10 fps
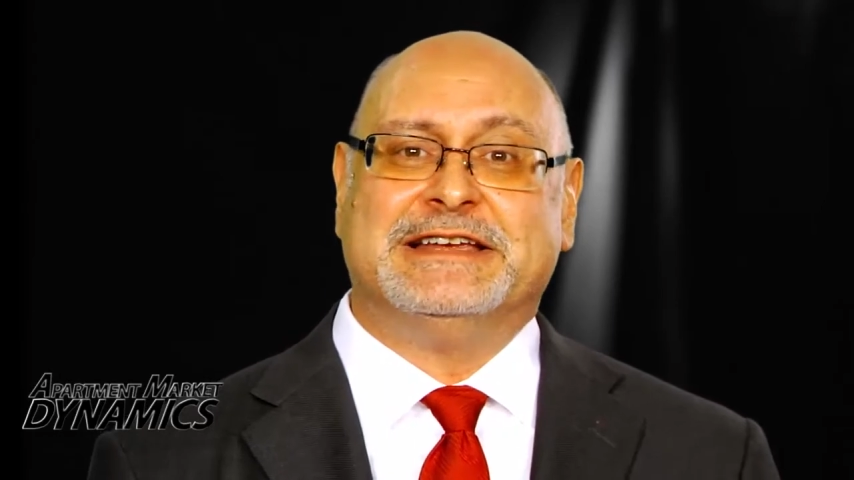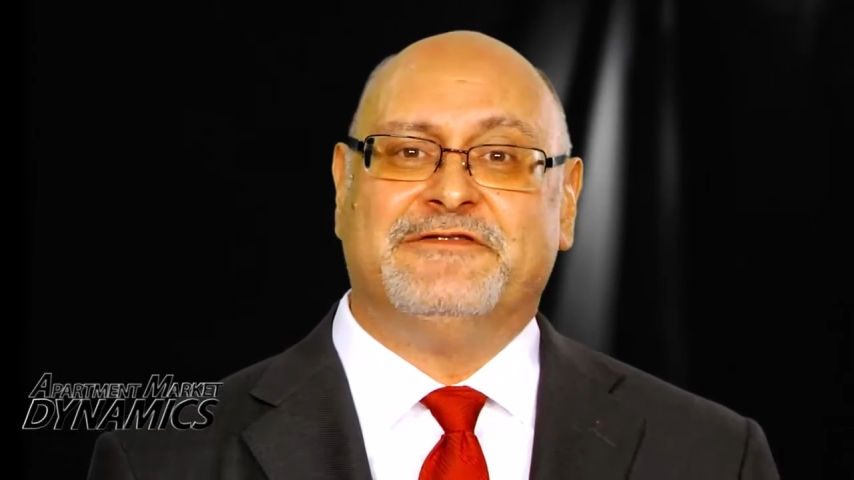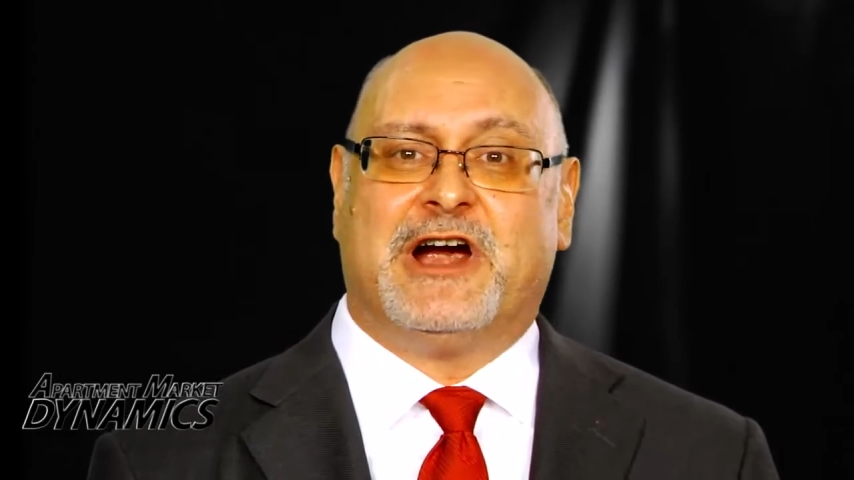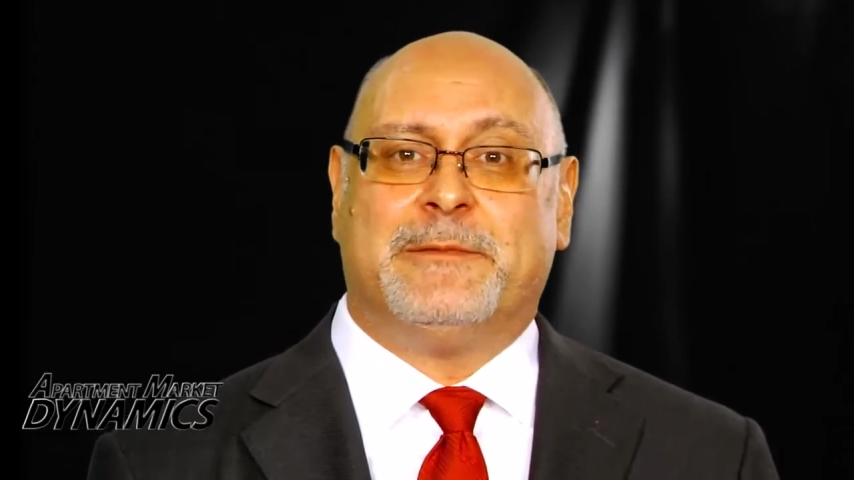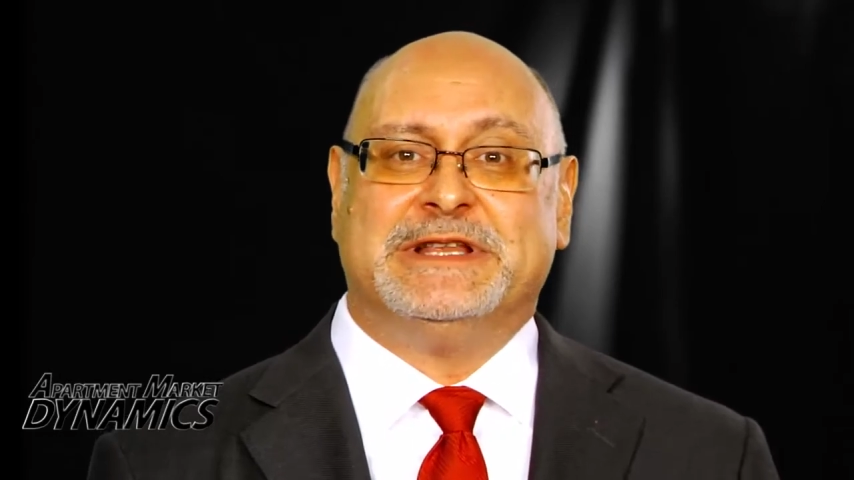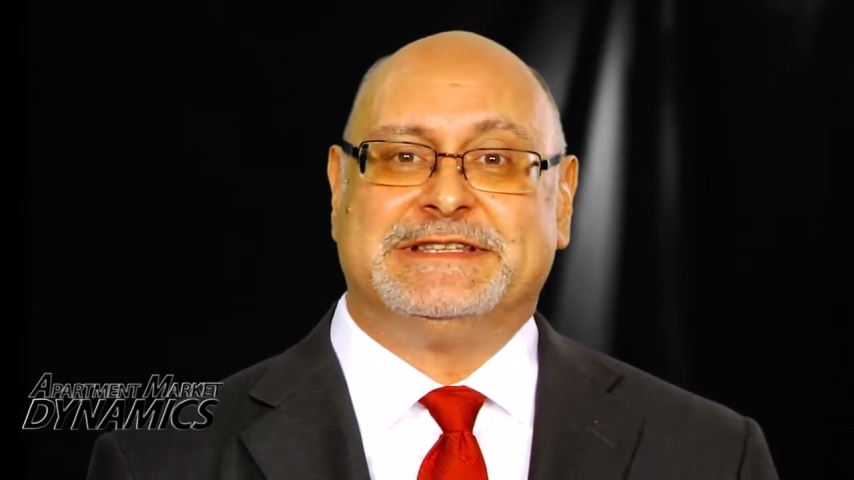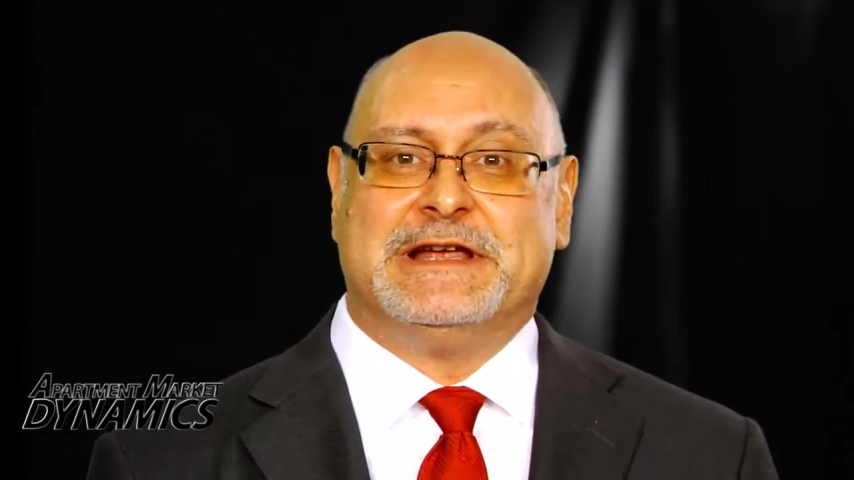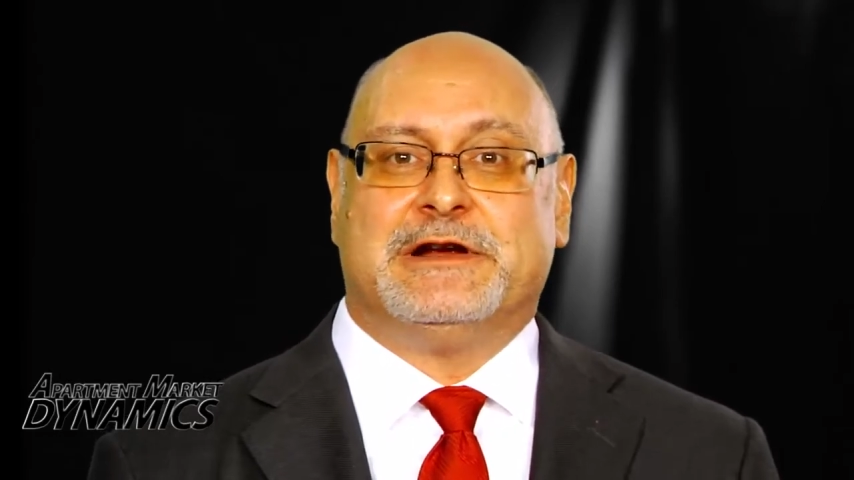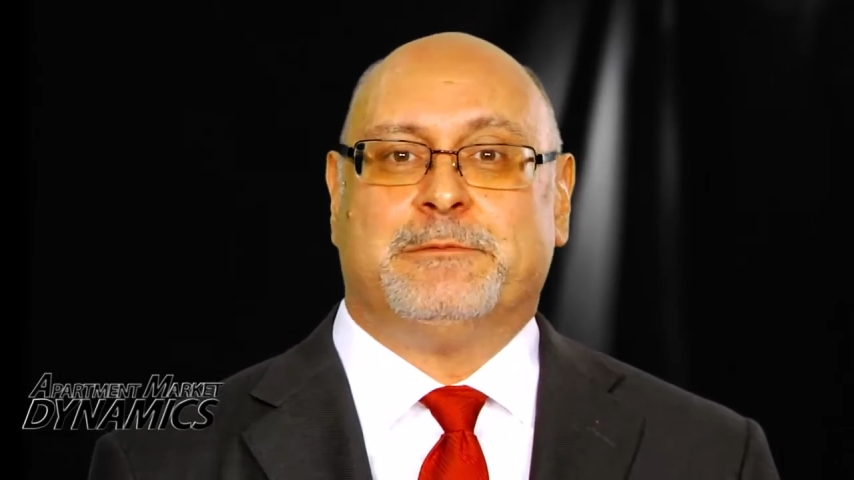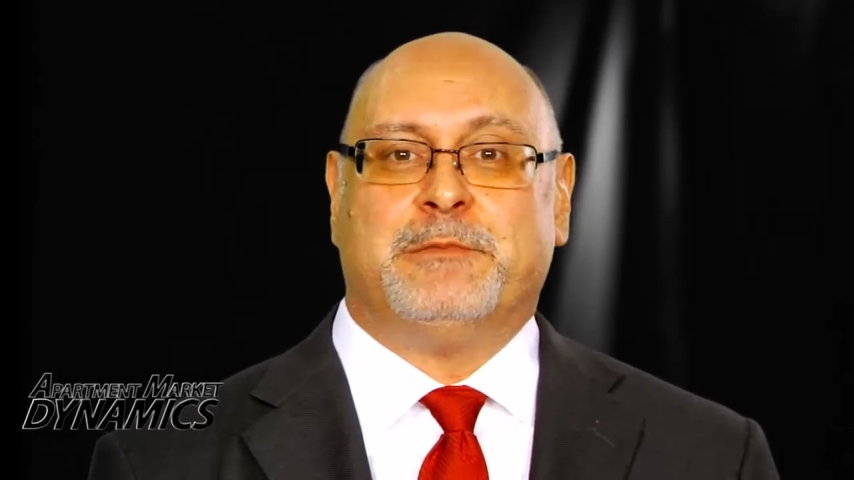environments
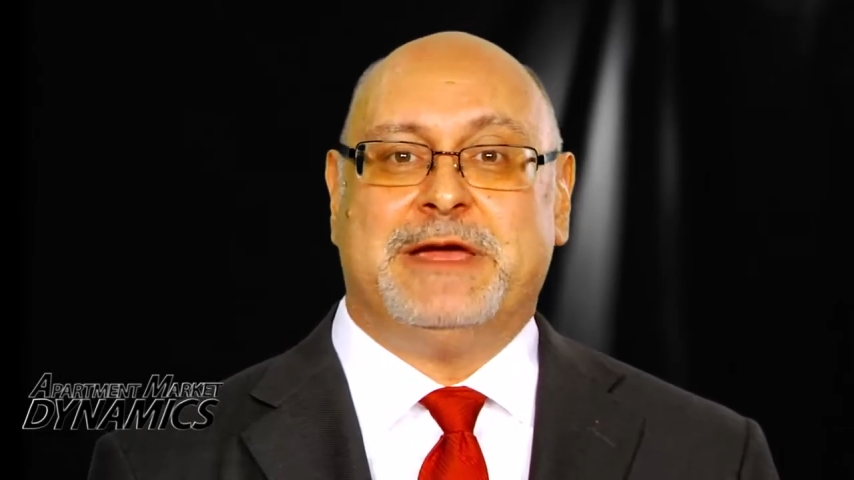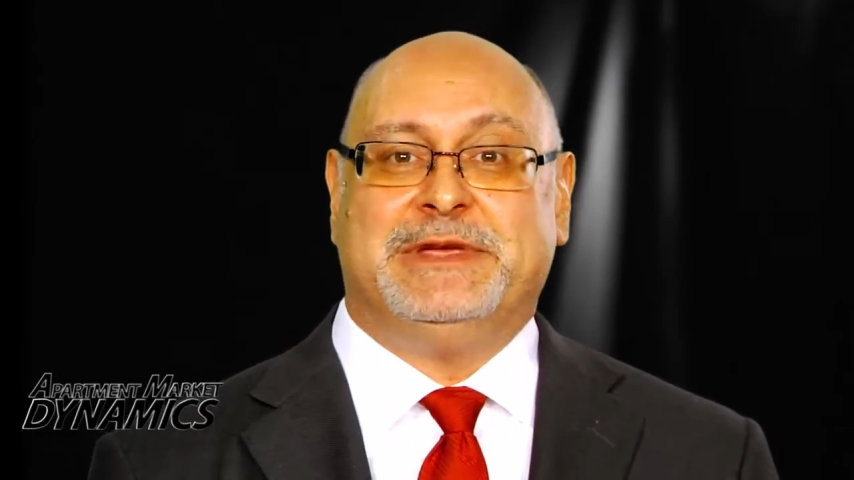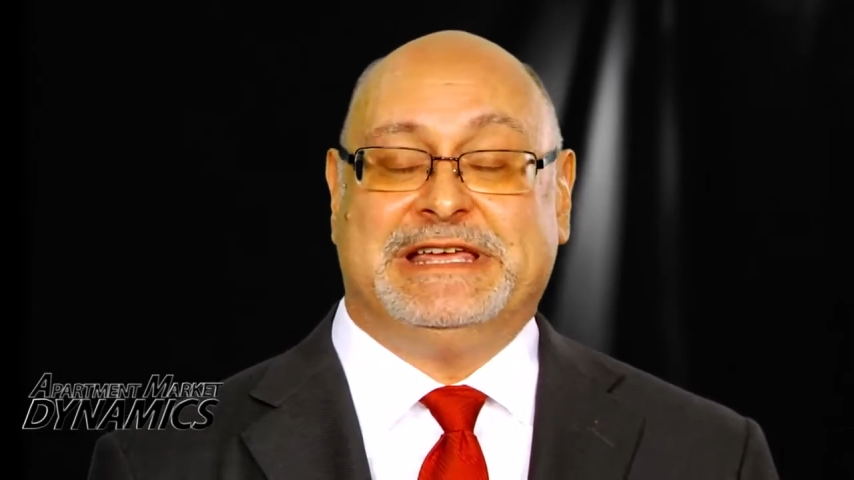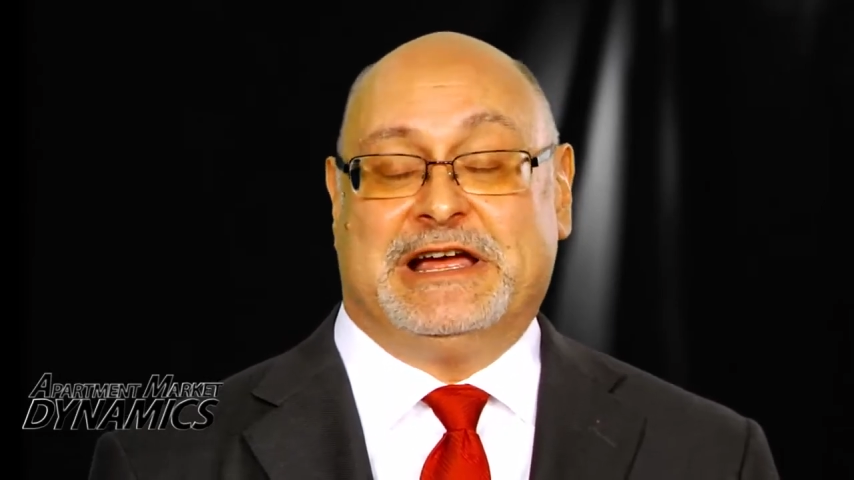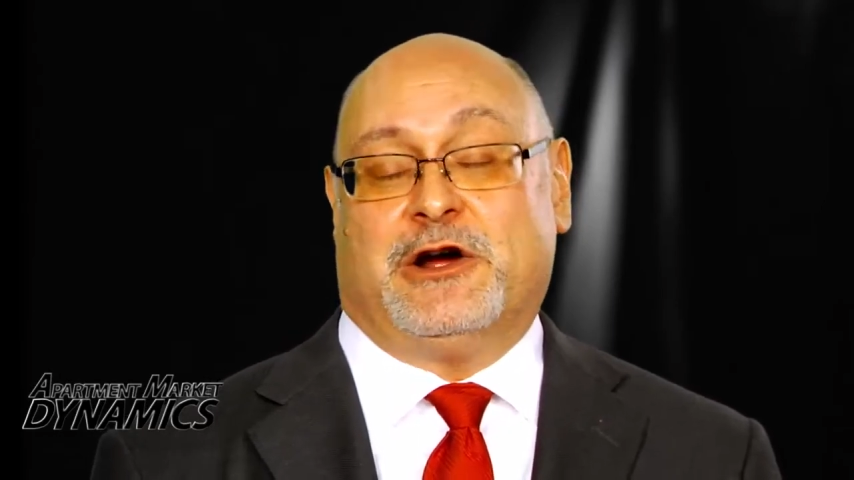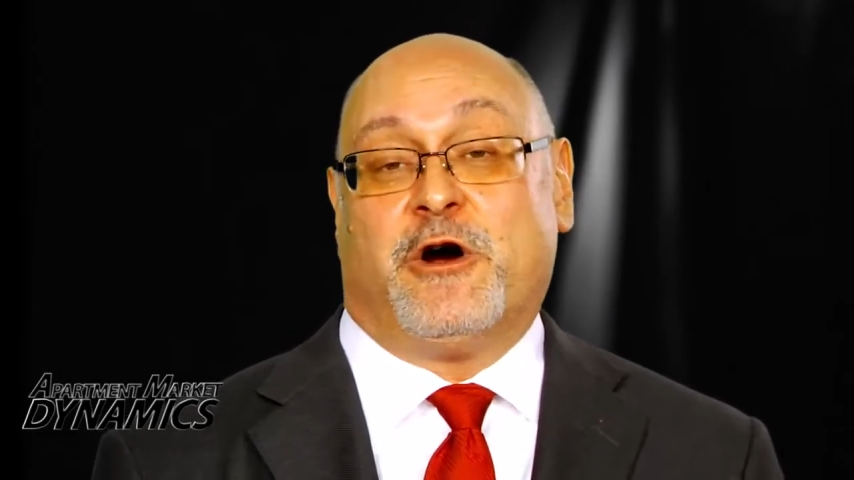that maybe